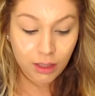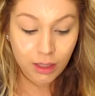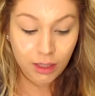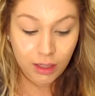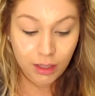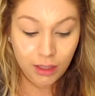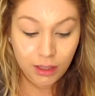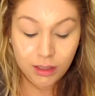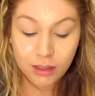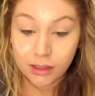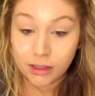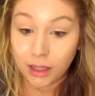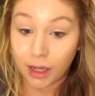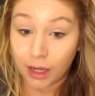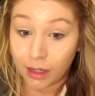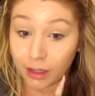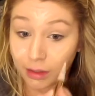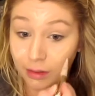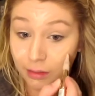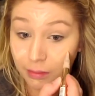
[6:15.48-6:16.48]
It is
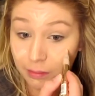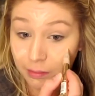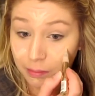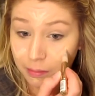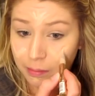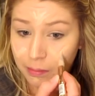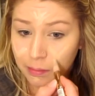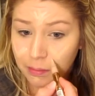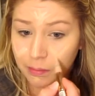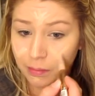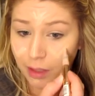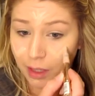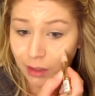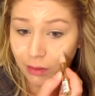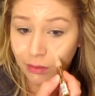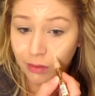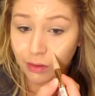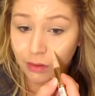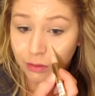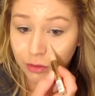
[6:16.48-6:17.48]
kind of, I
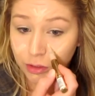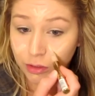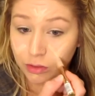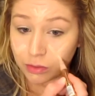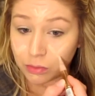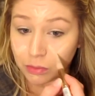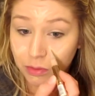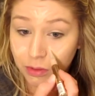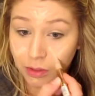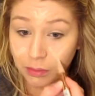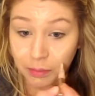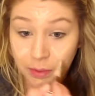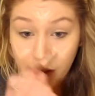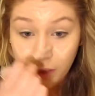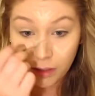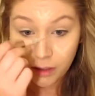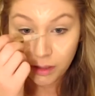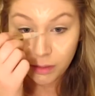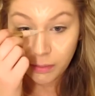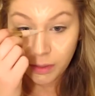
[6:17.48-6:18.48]
don't know, it's just really
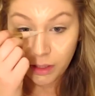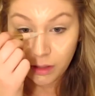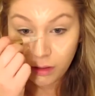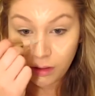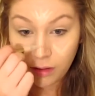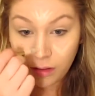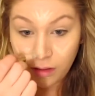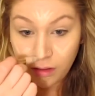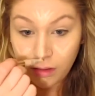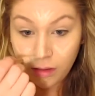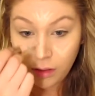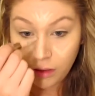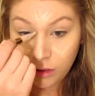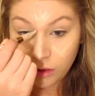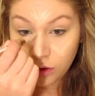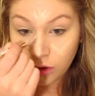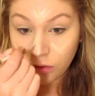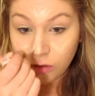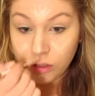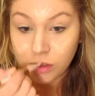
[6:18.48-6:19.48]
pink to me.
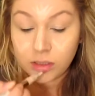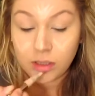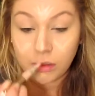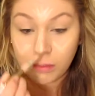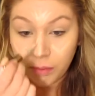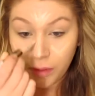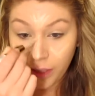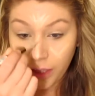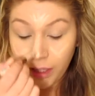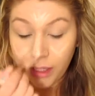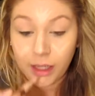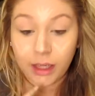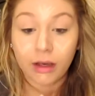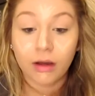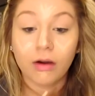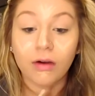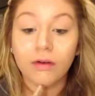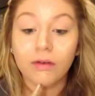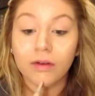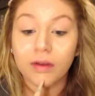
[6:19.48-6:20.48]
So just applying
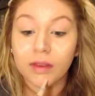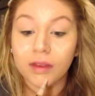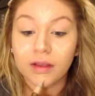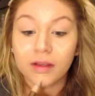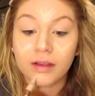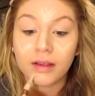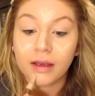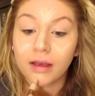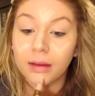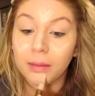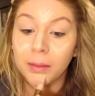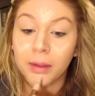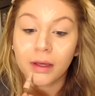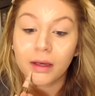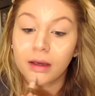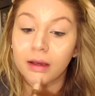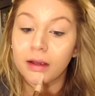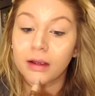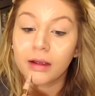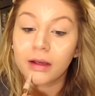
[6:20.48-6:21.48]
it over the same
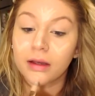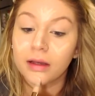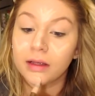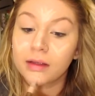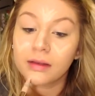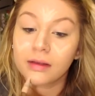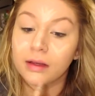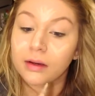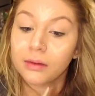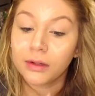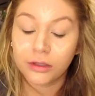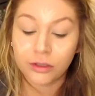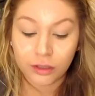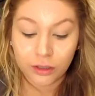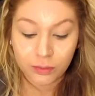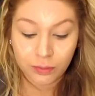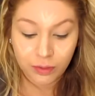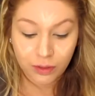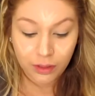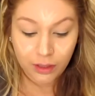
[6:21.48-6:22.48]
areas that we
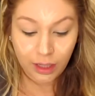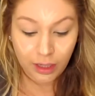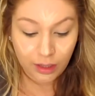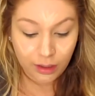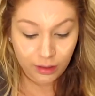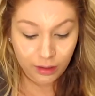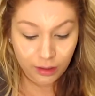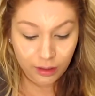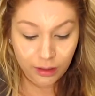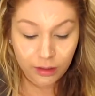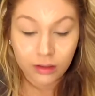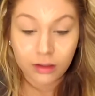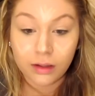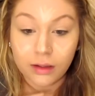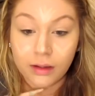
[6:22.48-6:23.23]
just put that other.